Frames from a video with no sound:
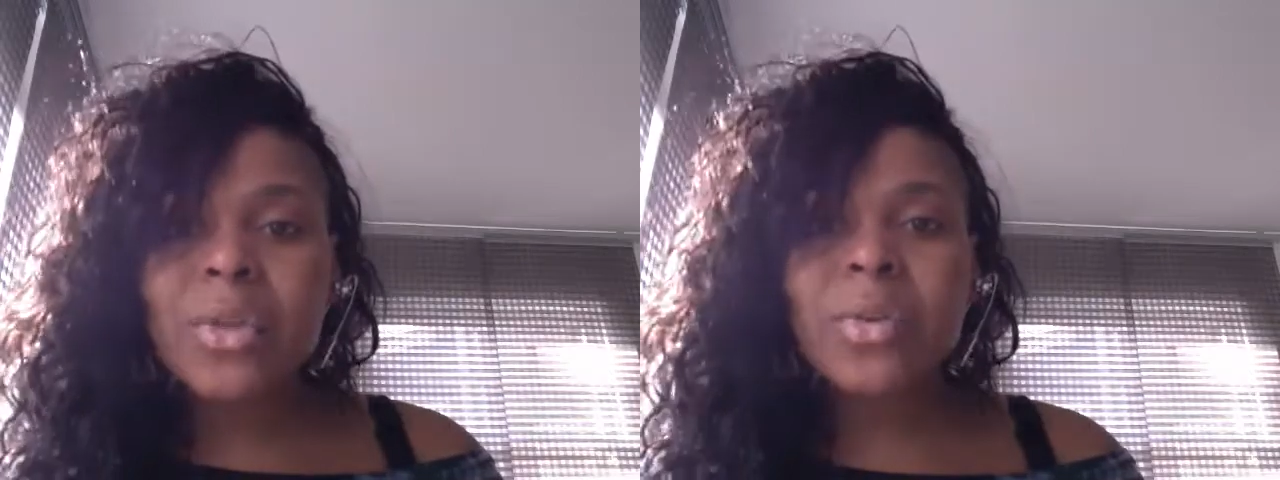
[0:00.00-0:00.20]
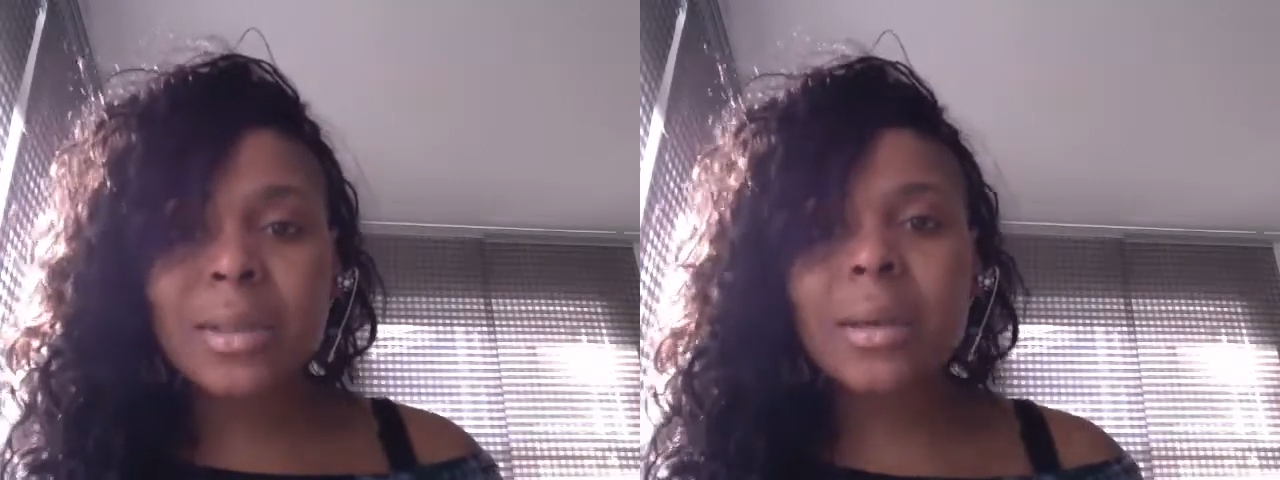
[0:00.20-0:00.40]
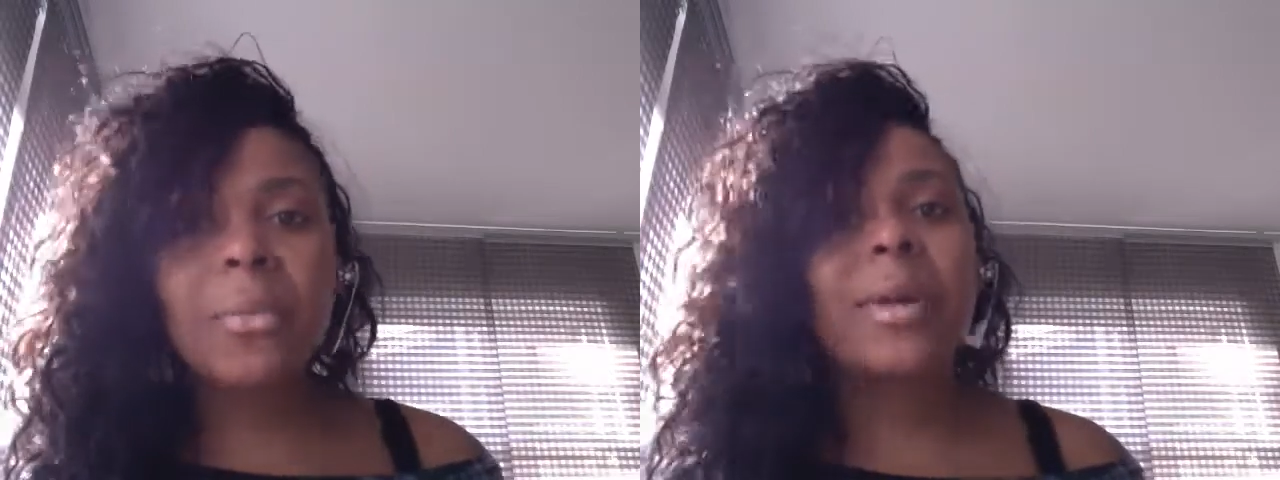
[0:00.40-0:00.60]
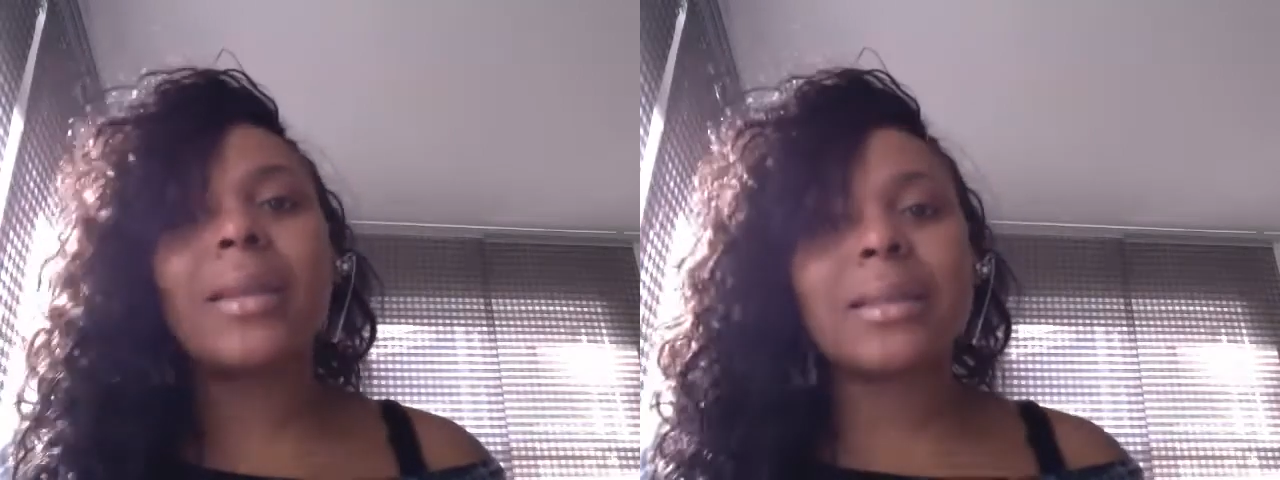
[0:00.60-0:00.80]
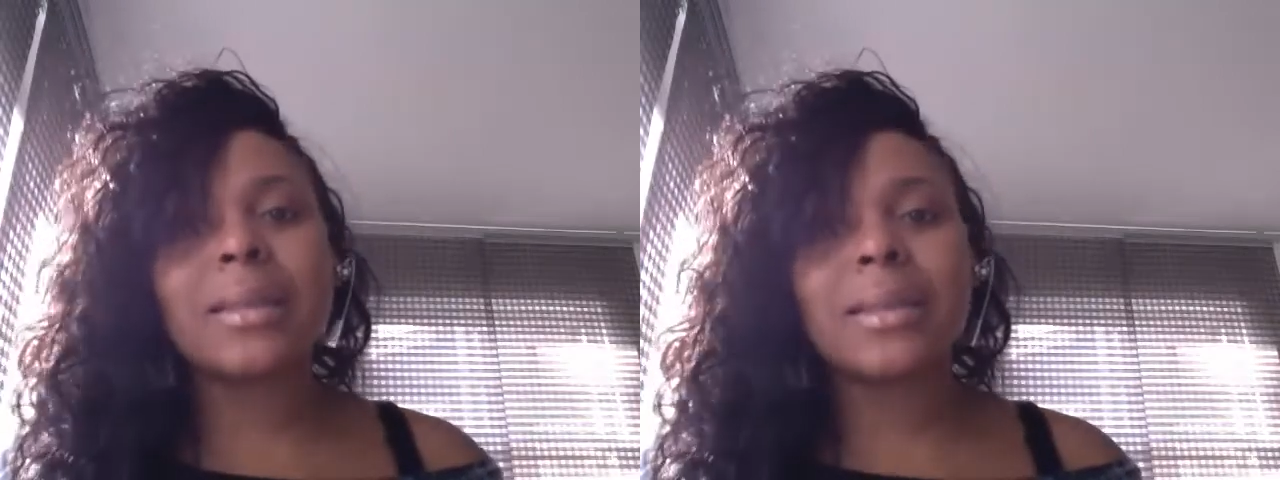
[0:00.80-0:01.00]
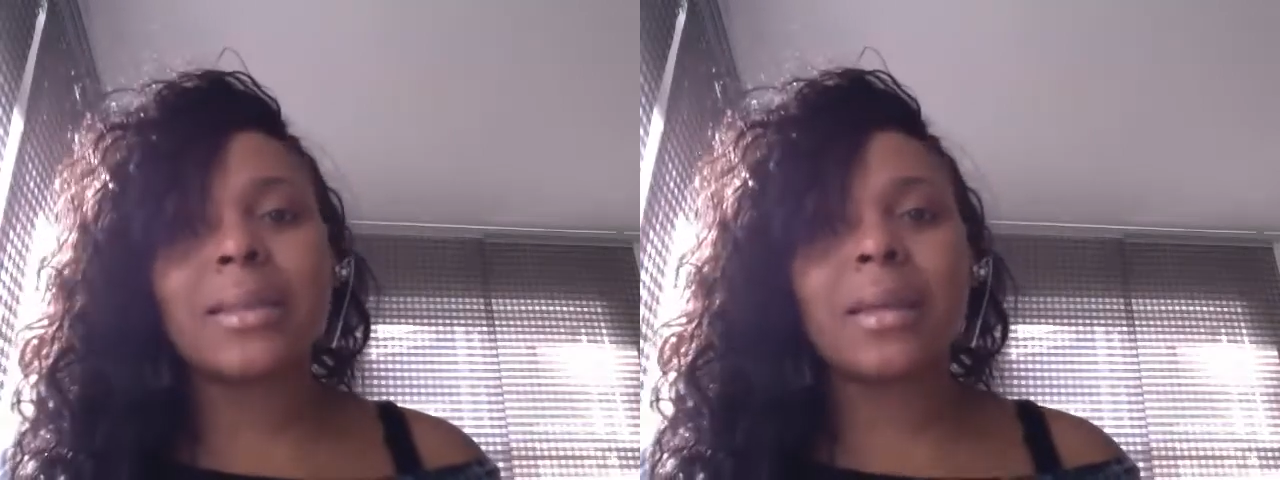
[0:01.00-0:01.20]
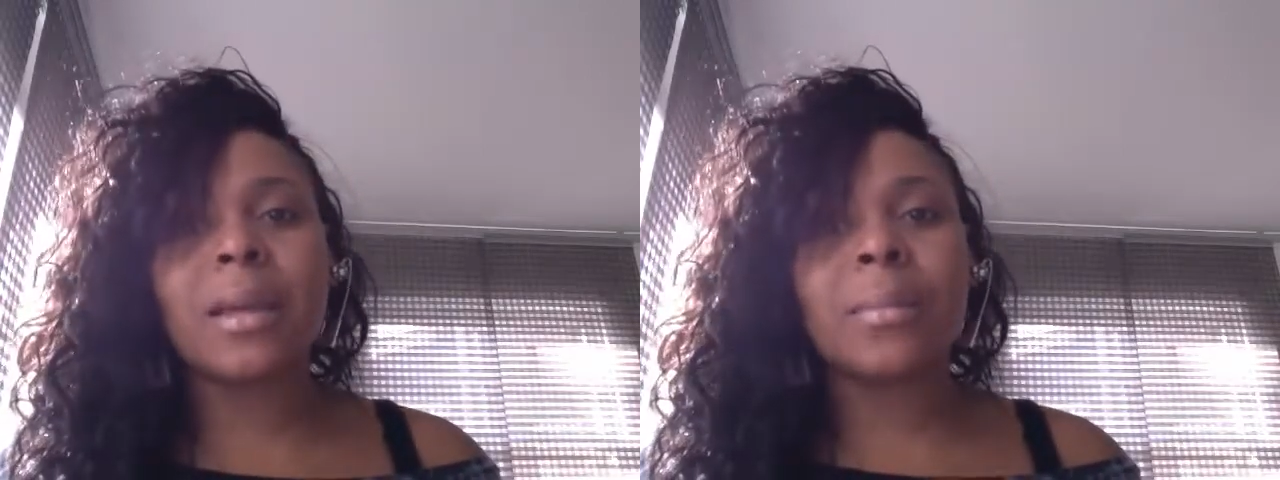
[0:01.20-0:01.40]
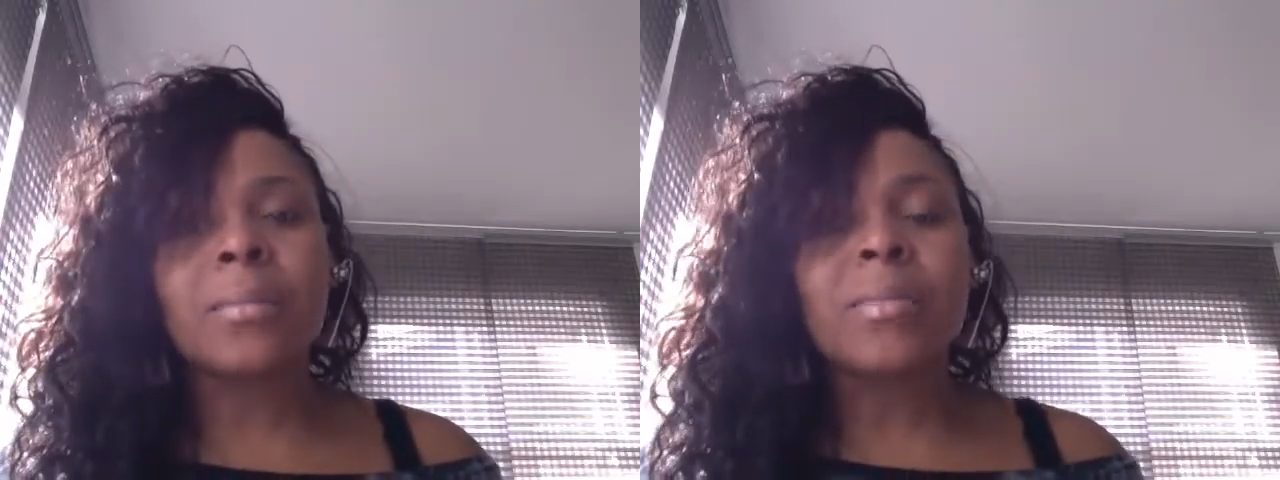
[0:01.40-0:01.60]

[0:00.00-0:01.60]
to someone that's listening,